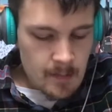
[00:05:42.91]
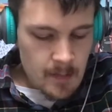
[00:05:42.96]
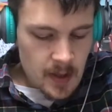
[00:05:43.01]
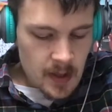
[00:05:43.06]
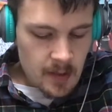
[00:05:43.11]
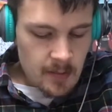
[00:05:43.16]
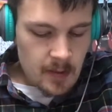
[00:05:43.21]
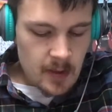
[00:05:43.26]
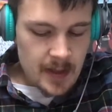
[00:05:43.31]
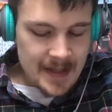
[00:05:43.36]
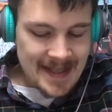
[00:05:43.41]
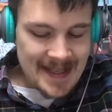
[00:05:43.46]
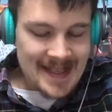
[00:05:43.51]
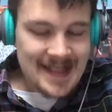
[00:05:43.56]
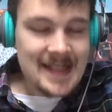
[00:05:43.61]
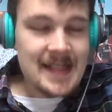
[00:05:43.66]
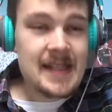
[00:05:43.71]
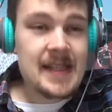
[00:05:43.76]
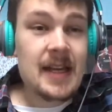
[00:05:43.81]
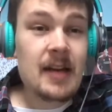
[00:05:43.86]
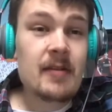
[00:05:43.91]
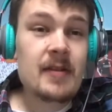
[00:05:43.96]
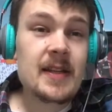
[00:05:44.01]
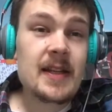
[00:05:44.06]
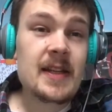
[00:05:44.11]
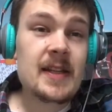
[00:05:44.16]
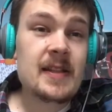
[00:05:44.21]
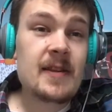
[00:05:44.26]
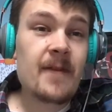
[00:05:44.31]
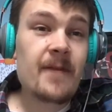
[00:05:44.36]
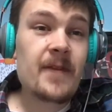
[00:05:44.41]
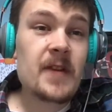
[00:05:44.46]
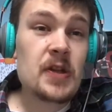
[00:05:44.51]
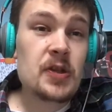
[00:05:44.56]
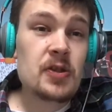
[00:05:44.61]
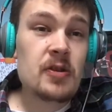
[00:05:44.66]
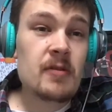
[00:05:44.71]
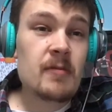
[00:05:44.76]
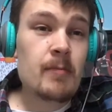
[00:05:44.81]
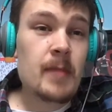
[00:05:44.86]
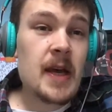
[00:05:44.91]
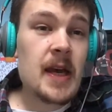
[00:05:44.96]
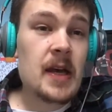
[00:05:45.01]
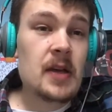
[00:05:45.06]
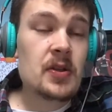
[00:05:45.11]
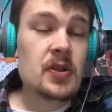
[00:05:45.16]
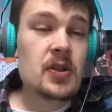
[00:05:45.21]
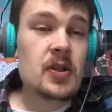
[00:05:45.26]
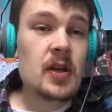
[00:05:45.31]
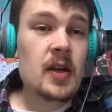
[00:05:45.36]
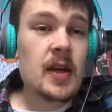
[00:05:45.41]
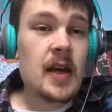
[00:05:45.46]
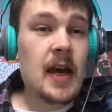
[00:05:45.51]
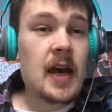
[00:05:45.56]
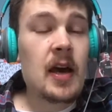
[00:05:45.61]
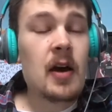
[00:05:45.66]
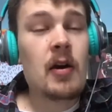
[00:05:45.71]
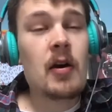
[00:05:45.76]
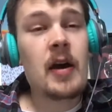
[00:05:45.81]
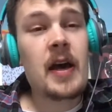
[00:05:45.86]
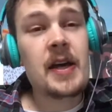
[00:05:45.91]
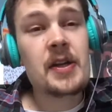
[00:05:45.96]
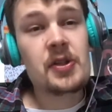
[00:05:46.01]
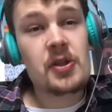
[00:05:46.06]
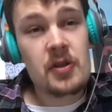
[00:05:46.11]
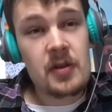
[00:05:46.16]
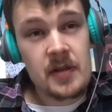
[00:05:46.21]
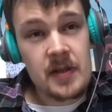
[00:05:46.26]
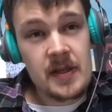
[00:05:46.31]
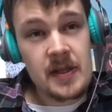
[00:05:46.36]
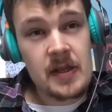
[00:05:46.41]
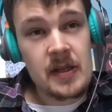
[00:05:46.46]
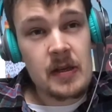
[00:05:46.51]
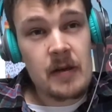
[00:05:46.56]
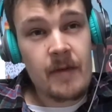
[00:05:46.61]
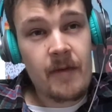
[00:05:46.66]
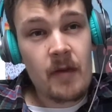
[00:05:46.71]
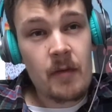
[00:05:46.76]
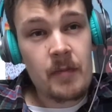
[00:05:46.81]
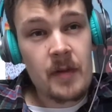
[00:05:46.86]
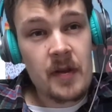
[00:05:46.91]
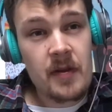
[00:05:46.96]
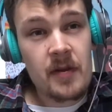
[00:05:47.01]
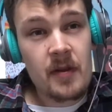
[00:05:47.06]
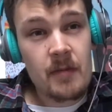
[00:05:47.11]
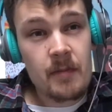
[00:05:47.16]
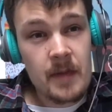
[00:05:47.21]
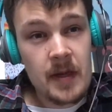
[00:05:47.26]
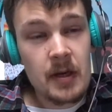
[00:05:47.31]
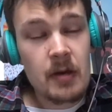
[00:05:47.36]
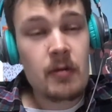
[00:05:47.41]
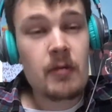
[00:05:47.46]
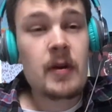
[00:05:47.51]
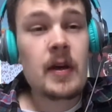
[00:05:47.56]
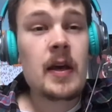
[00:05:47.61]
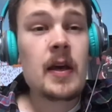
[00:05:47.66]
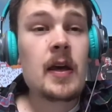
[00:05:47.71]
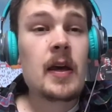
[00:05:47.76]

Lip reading: Motherwell against Celtic is the featured match, as you can see from the thumbnail.